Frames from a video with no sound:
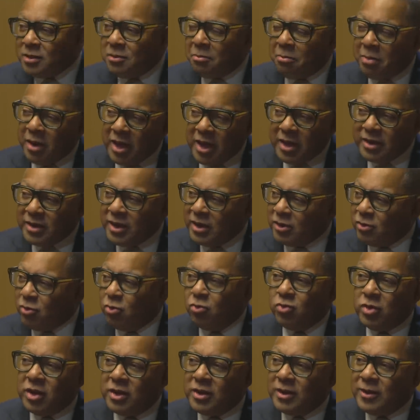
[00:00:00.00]
in the band, they
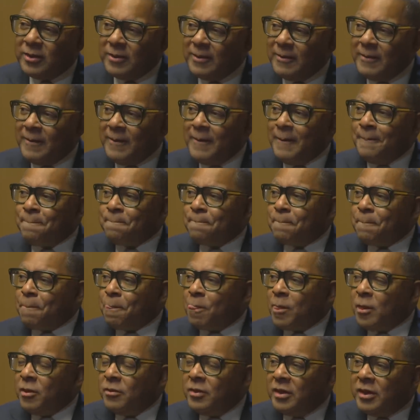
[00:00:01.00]
go with it
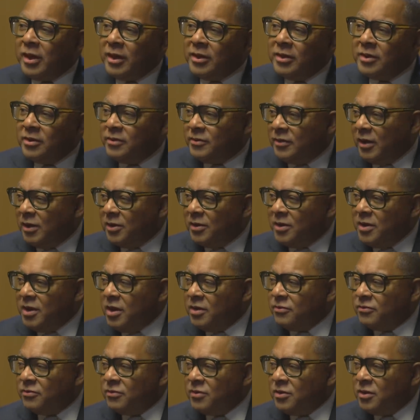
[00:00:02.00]
the kind of
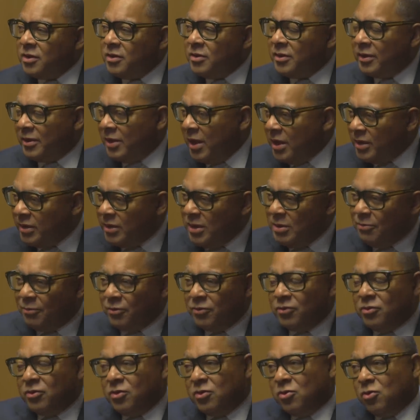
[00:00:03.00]
intelligentsia and the
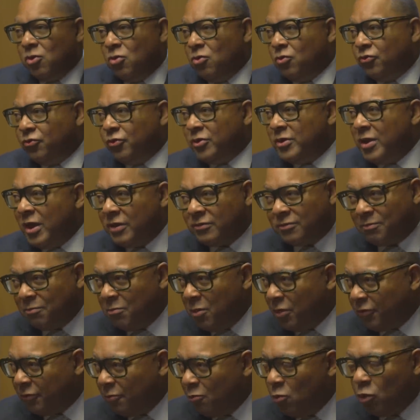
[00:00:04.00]
gatekeepers of the culture, and that's a
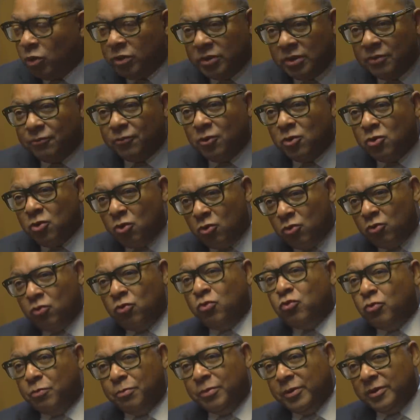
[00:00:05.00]
much more difficult
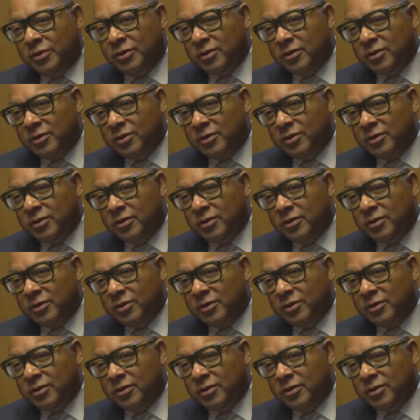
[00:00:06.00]
group.